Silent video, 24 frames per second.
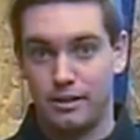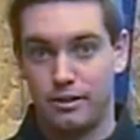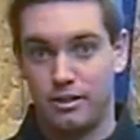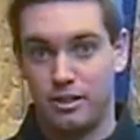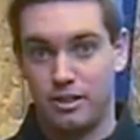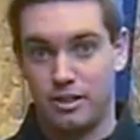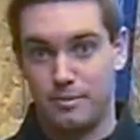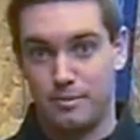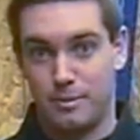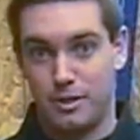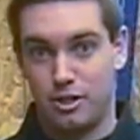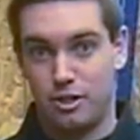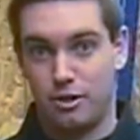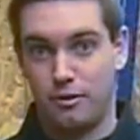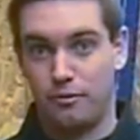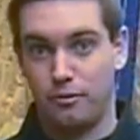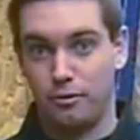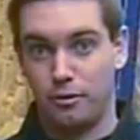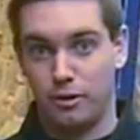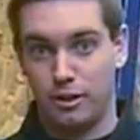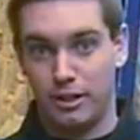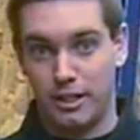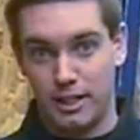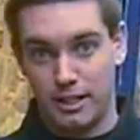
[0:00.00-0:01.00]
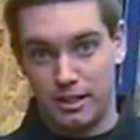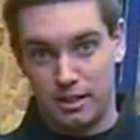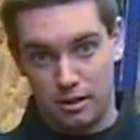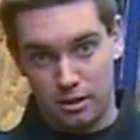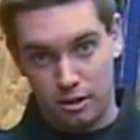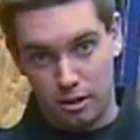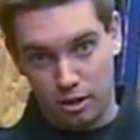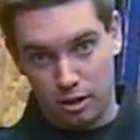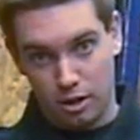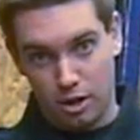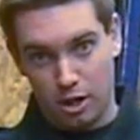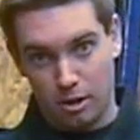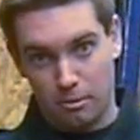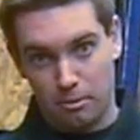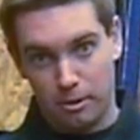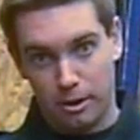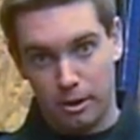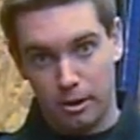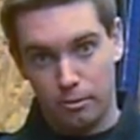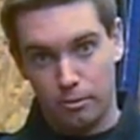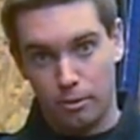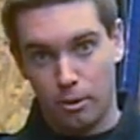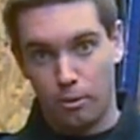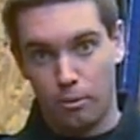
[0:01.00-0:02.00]
transmission fluid gets into the
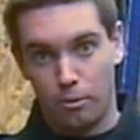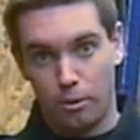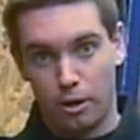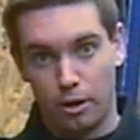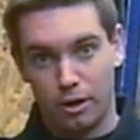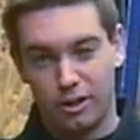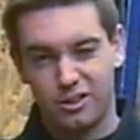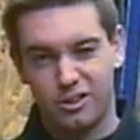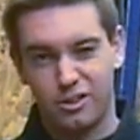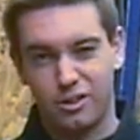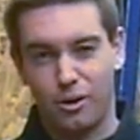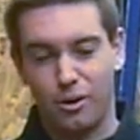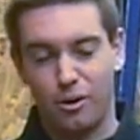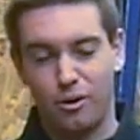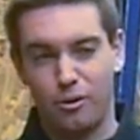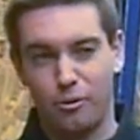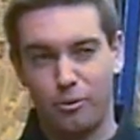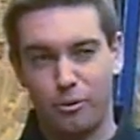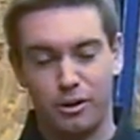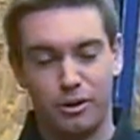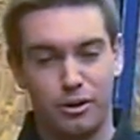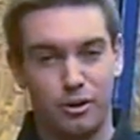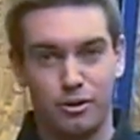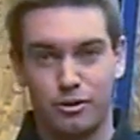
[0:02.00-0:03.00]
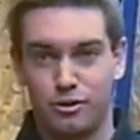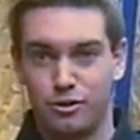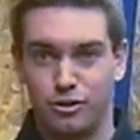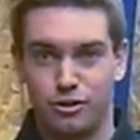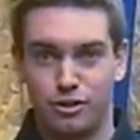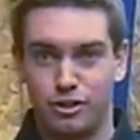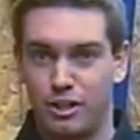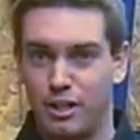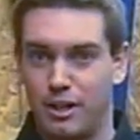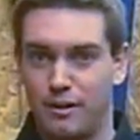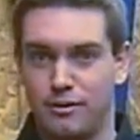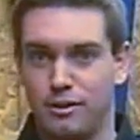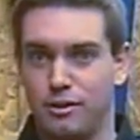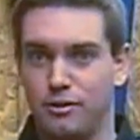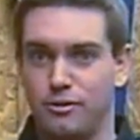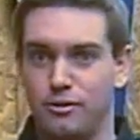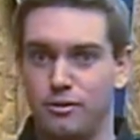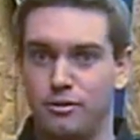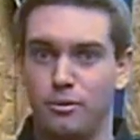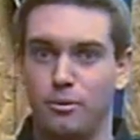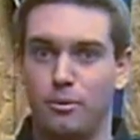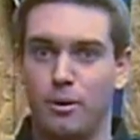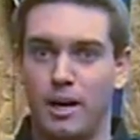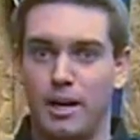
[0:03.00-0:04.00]
carburetor, it won't work. So with those, you'll just have to use
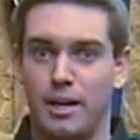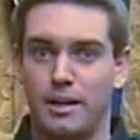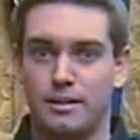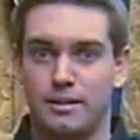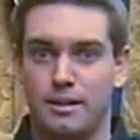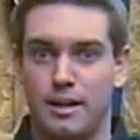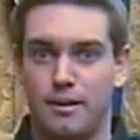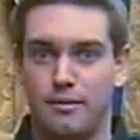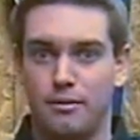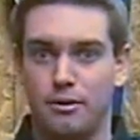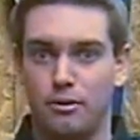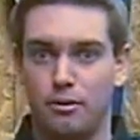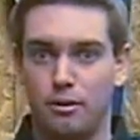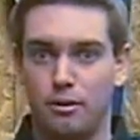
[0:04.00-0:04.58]
the YS after